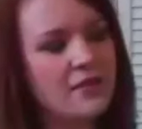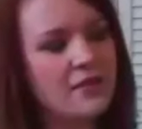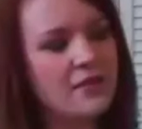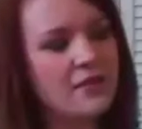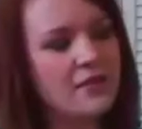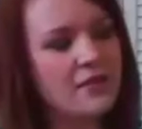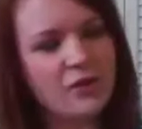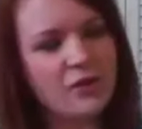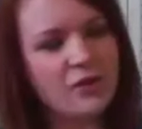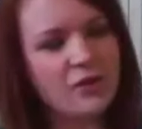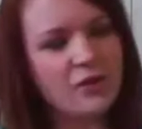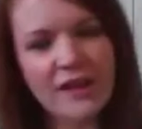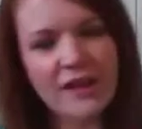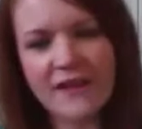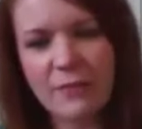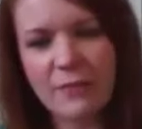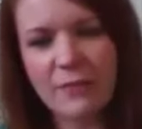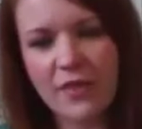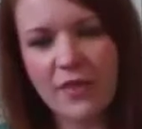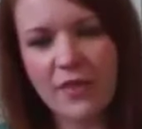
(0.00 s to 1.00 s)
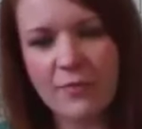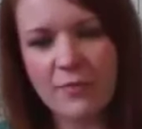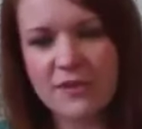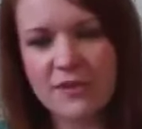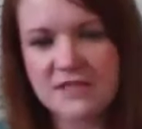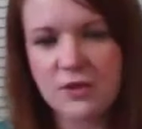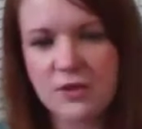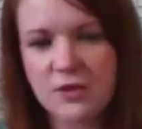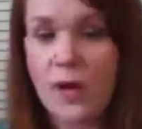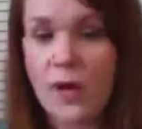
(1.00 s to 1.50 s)
The great thing about them is
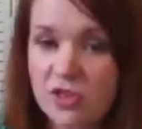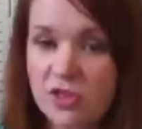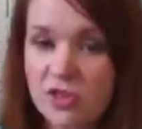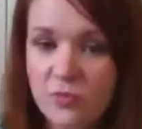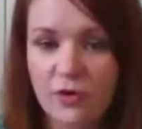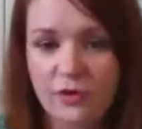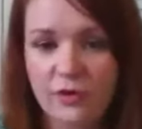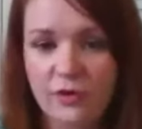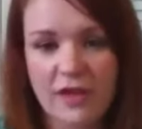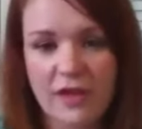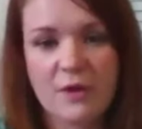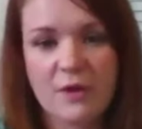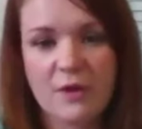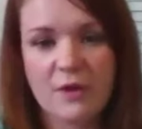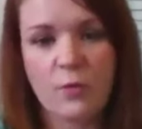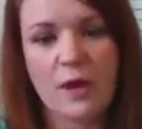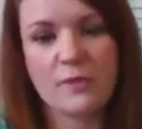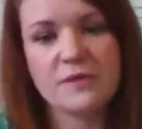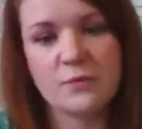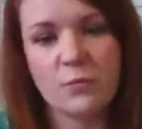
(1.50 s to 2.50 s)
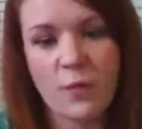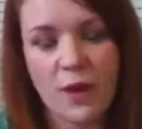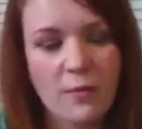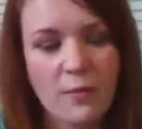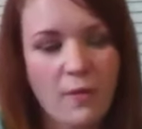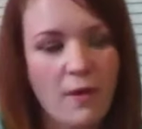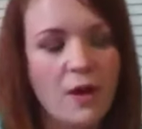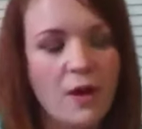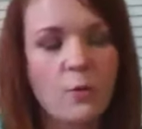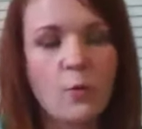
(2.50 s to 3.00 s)
they're washable. They can be wipe
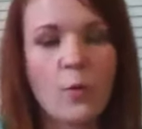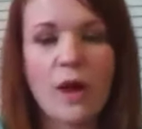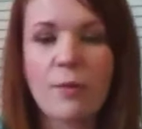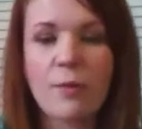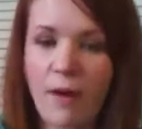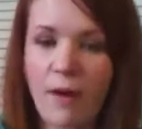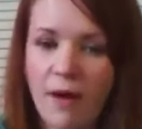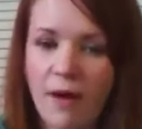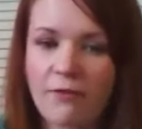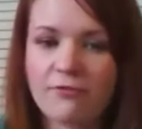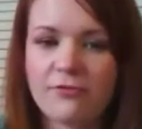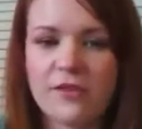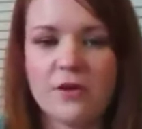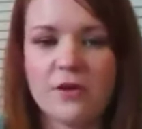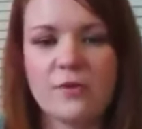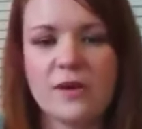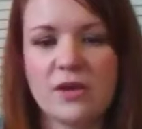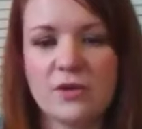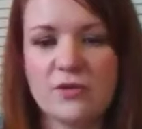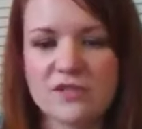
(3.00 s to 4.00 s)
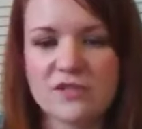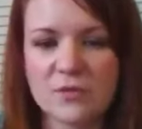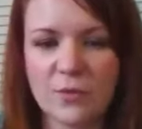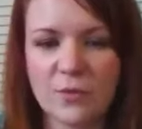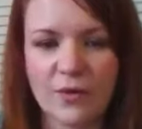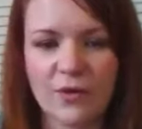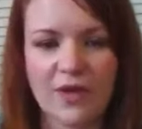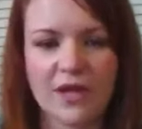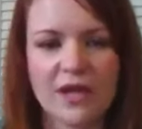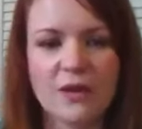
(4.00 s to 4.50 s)
on, wipe off. They're
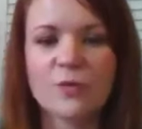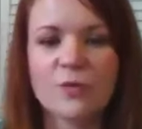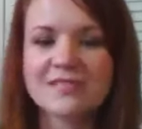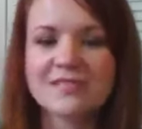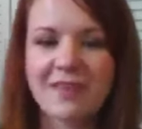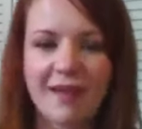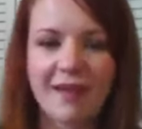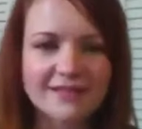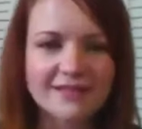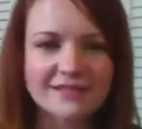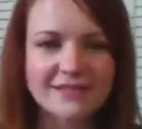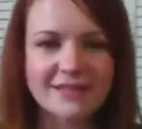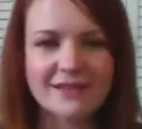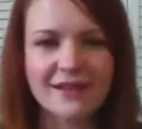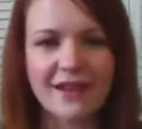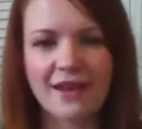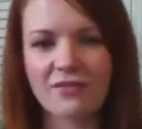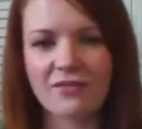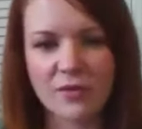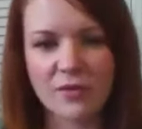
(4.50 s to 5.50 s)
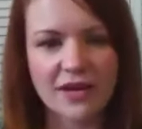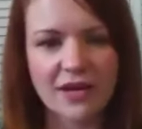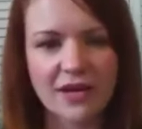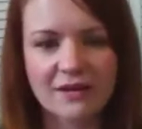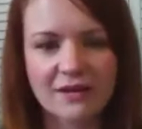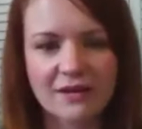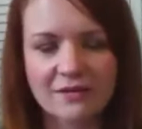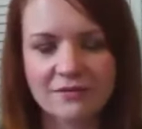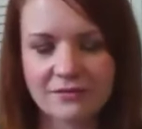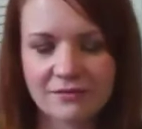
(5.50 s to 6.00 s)
reusable. And in Wisconsin,
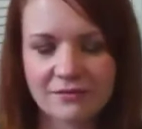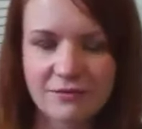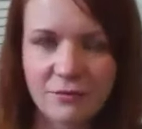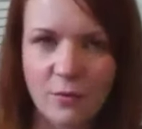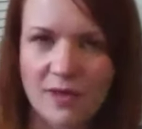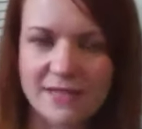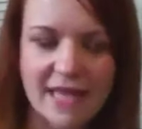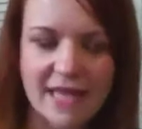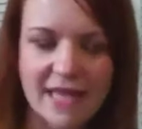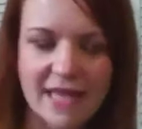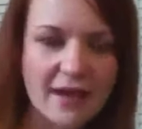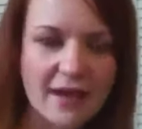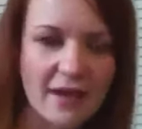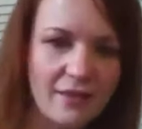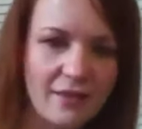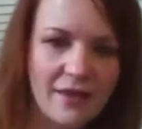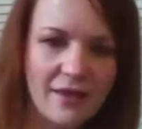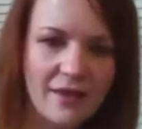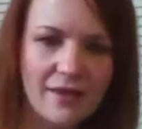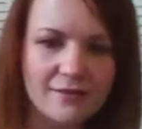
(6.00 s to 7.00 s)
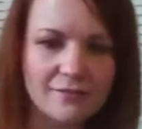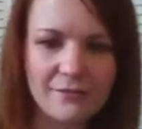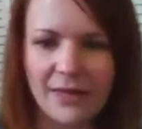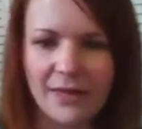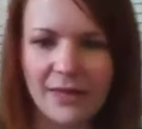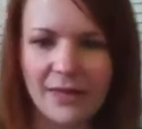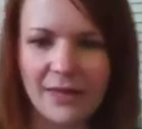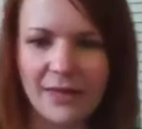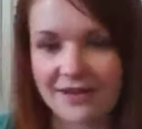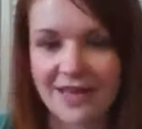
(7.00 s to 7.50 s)
everybody wants anything
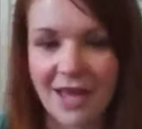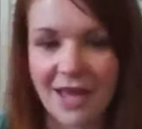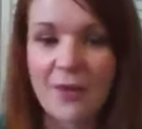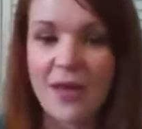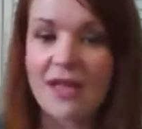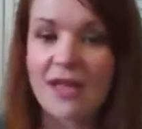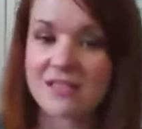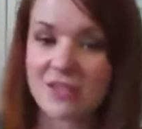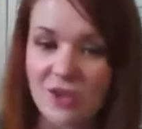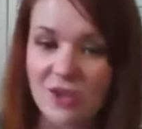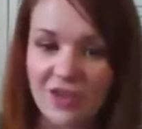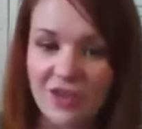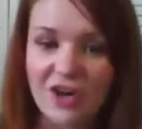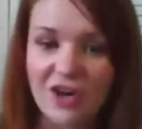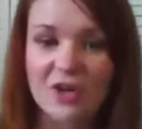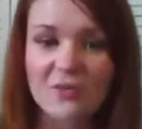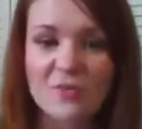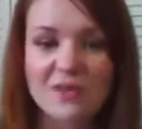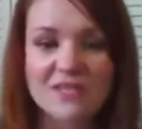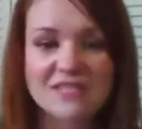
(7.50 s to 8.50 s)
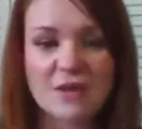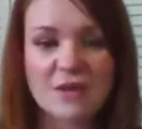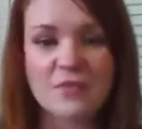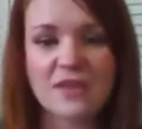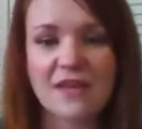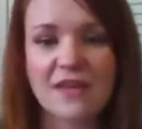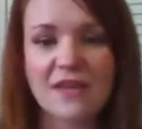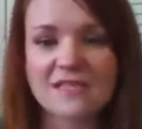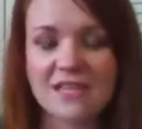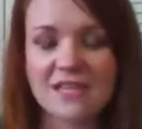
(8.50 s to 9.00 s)
made out of duct tape, and so they're going to be
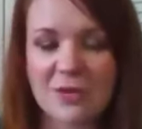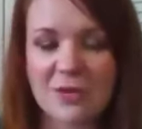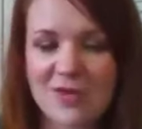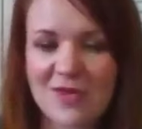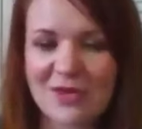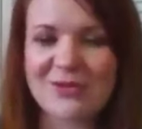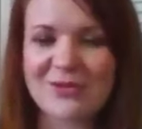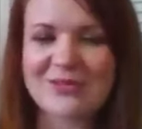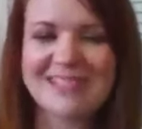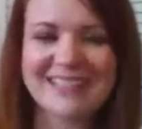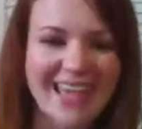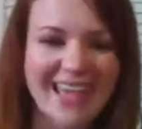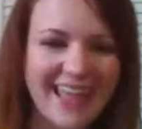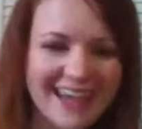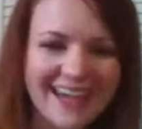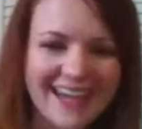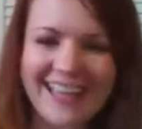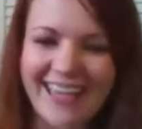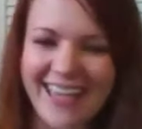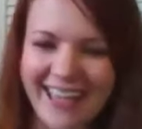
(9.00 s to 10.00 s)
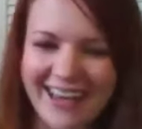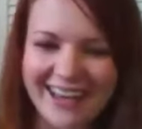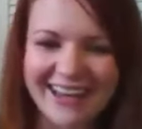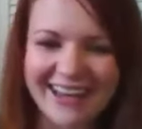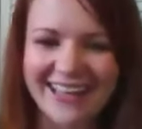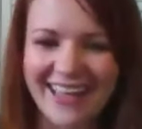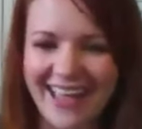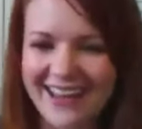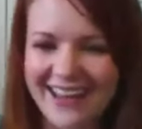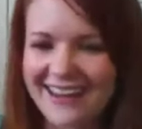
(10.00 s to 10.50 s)
something that's going to be used again and
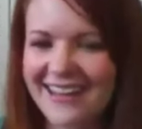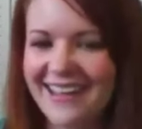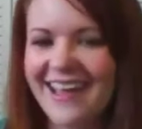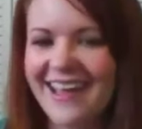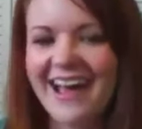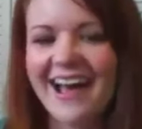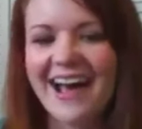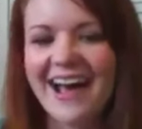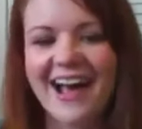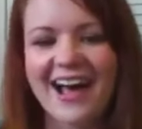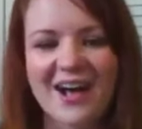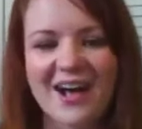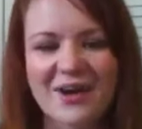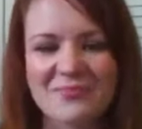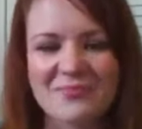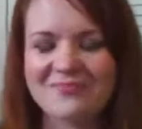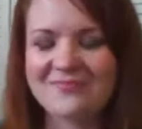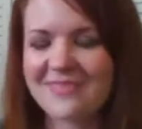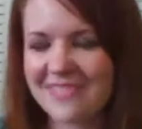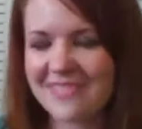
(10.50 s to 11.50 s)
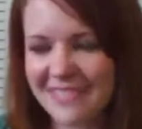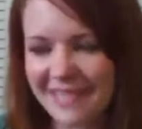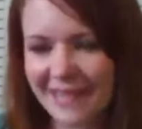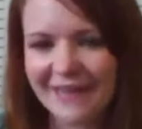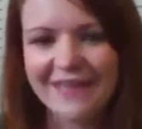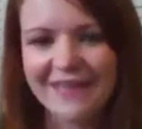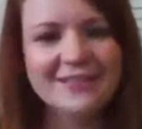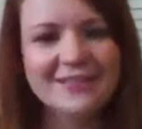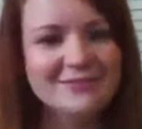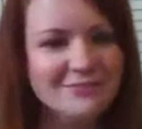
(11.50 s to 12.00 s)
again and again.
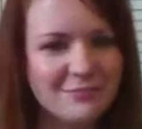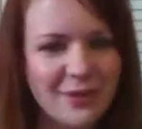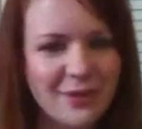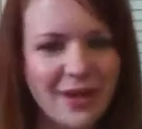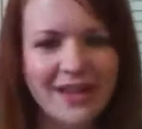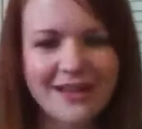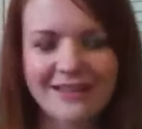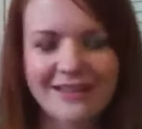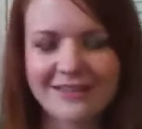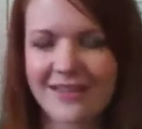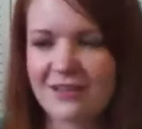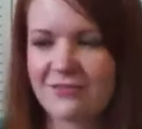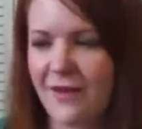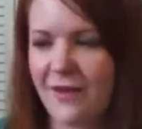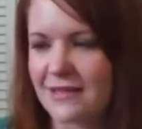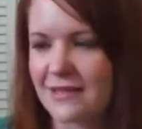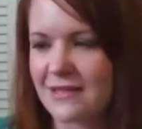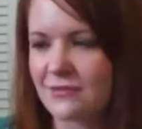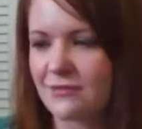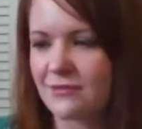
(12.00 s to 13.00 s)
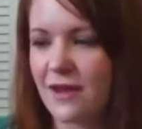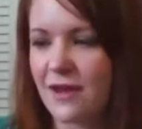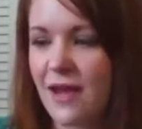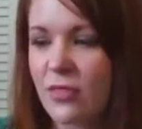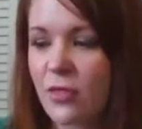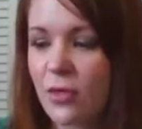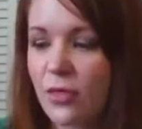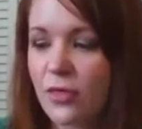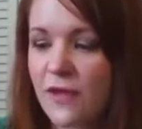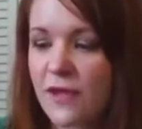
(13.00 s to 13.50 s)
Silly, but inventive.
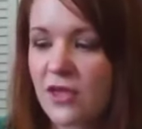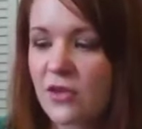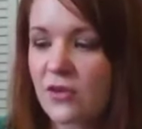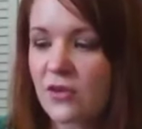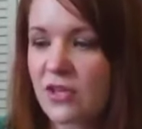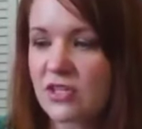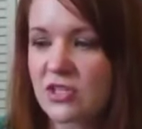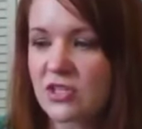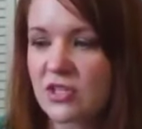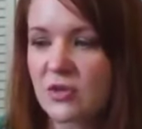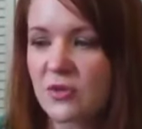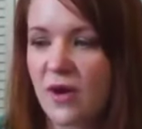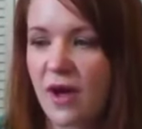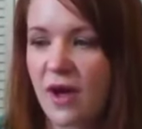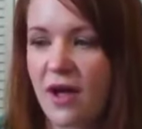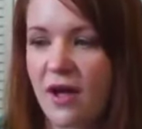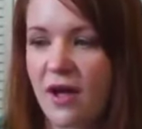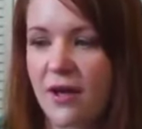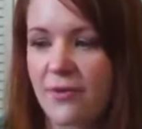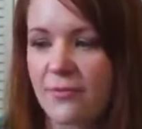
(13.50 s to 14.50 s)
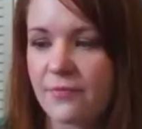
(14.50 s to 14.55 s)
Another thing you can do,